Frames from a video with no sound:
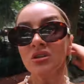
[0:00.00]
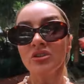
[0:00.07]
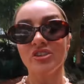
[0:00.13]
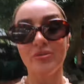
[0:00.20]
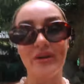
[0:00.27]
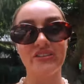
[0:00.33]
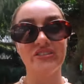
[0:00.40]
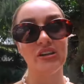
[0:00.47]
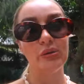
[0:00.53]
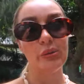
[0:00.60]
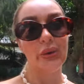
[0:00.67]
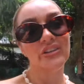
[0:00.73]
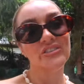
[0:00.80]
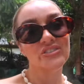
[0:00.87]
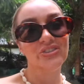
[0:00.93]
So basically, we
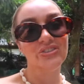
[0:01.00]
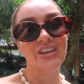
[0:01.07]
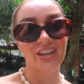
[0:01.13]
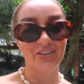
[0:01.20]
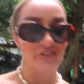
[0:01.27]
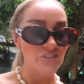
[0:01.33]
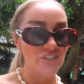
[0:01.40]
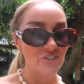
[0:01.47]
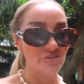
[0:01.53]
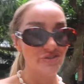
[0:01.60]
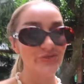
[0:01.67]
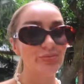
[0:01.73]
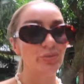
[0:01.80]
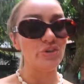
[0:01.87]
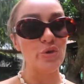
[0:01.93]
went to the Elephant Sanctuary
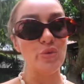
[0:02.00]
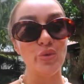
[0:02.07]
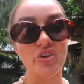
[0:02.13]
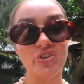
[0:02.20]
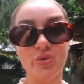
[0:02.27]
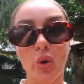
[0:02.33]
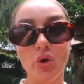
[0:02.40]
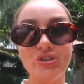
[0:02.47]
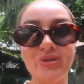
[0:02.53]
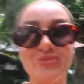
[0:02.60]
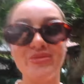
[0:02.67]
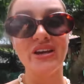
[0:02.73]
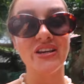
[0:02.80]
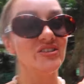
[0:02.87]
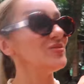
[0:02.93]
this morning, which was
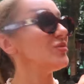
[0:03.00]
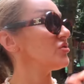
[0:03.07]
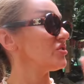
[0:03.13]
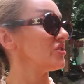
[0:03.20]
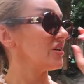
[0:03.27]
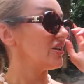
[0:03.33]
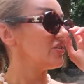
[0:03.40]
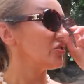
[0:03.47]
amazing, wasn't it?